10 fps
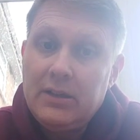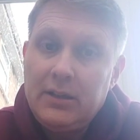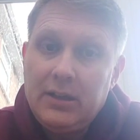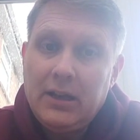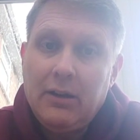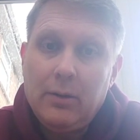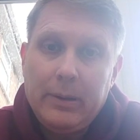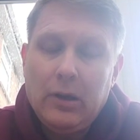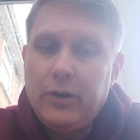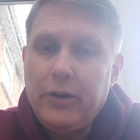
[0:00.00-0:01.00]
you know, it'd
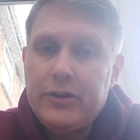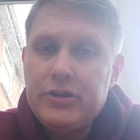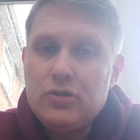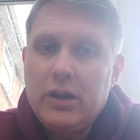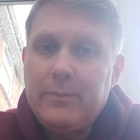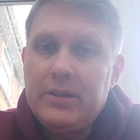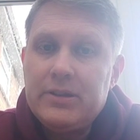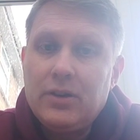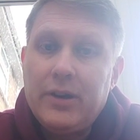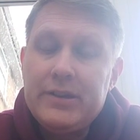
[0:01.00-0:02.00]
be on other streaming
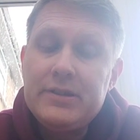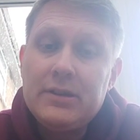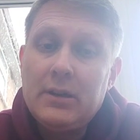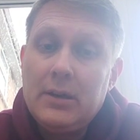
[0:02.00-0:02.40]
sites.